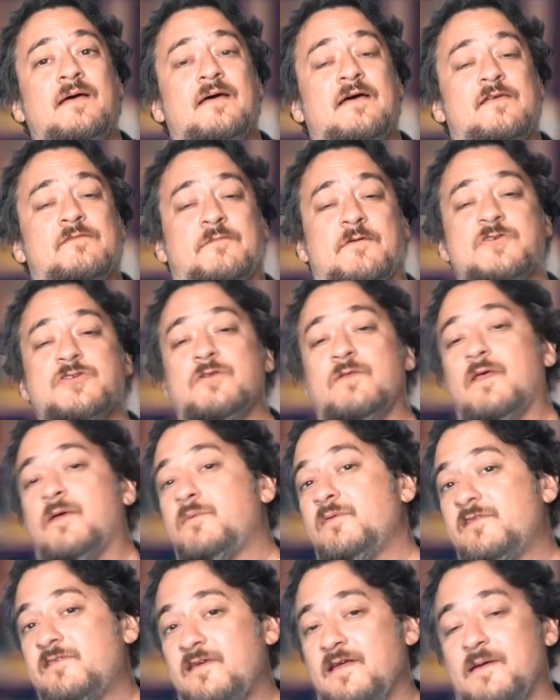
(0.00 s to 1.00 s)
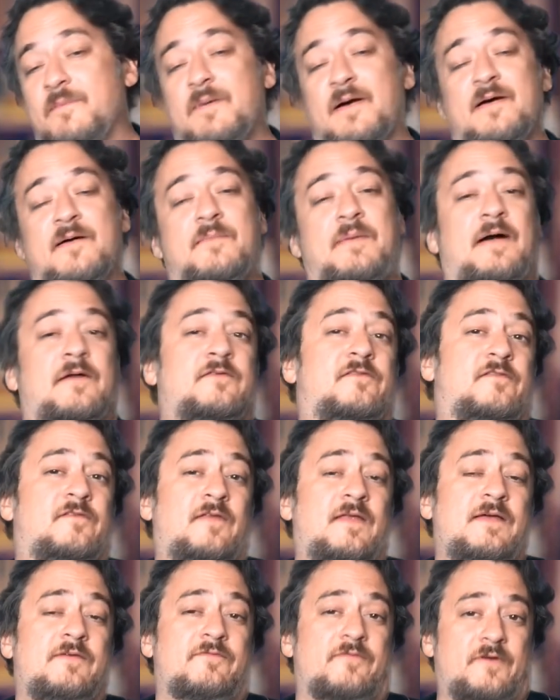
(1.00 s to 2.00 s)
especially, like we said, about
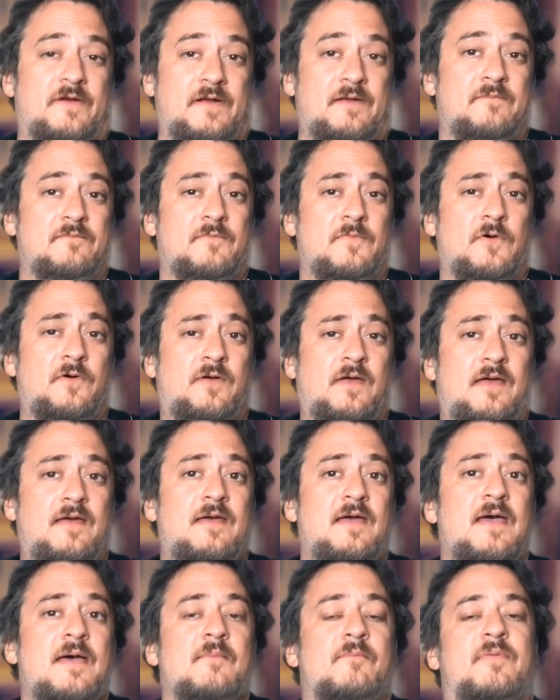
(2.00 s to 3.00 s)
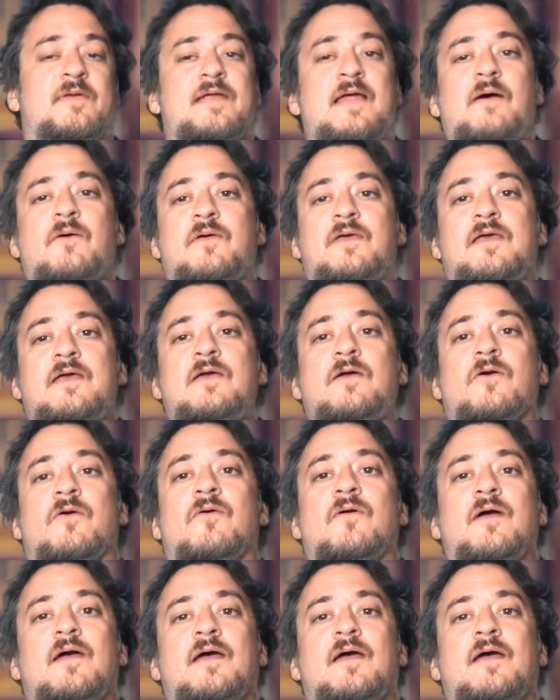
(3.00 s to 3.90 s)
slavery, okay? But now here,